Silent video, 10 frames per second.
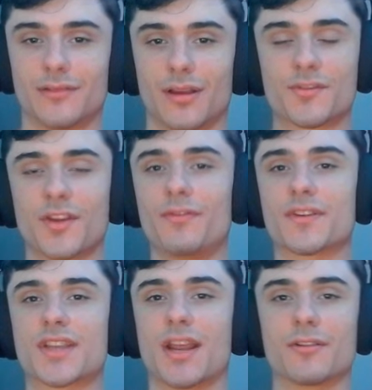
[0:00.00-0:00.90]
I'm sorry for
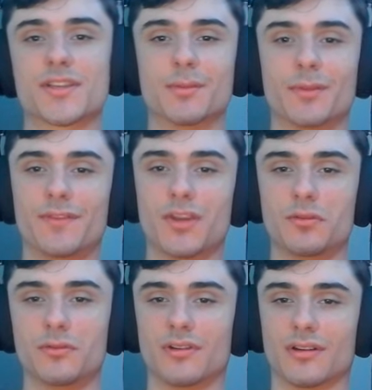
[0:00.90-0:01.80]
scaring some of
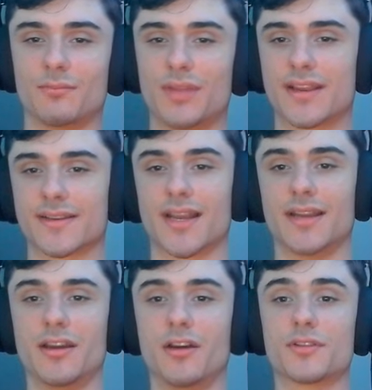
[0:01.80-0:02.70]
you, because I
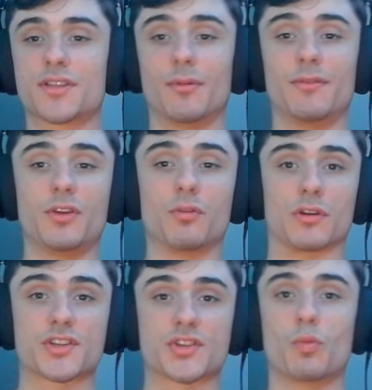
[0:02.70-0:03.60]
know some of you
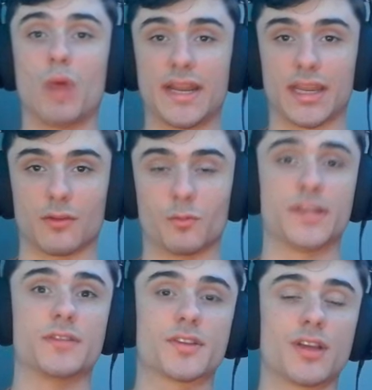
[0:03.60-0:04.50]
were sweating
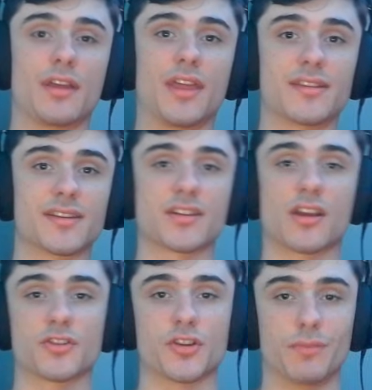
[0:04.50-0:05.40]
when you saw that discussion